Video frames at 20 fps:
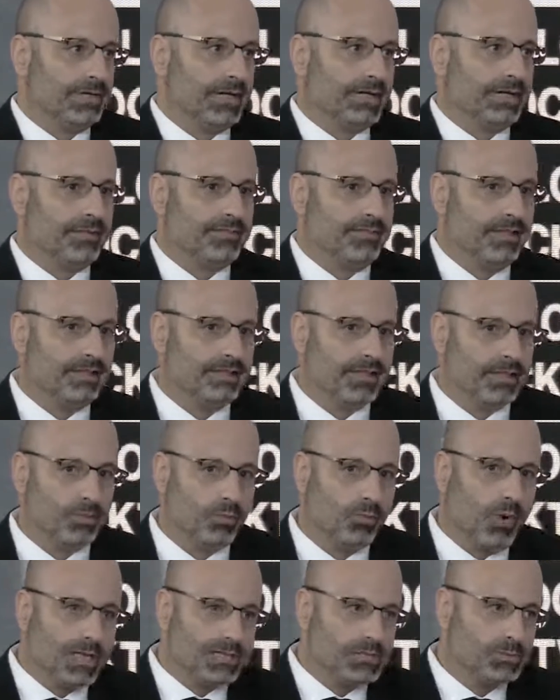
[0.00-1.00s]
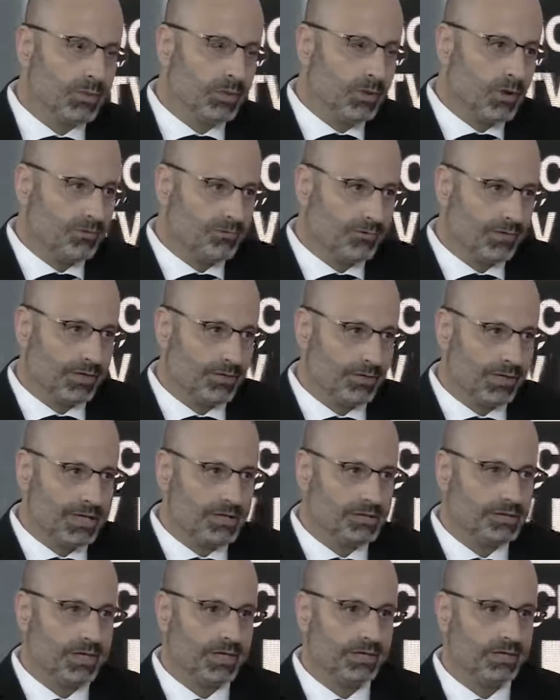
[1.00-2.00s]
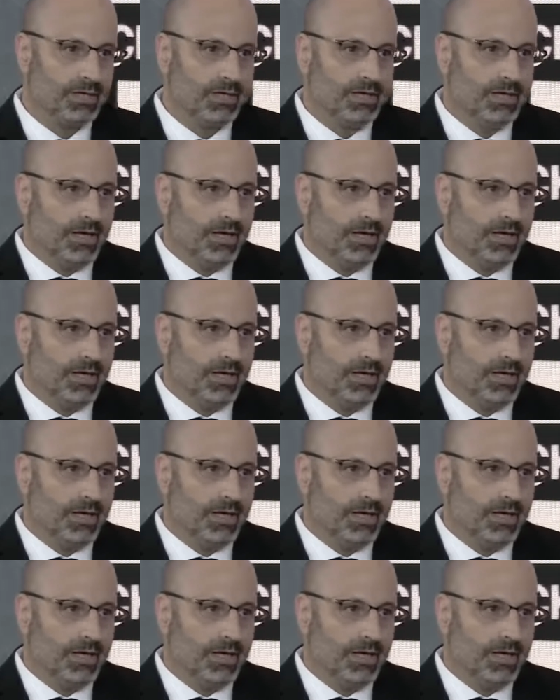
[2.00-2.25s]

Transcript: And I think that once we go through regulation,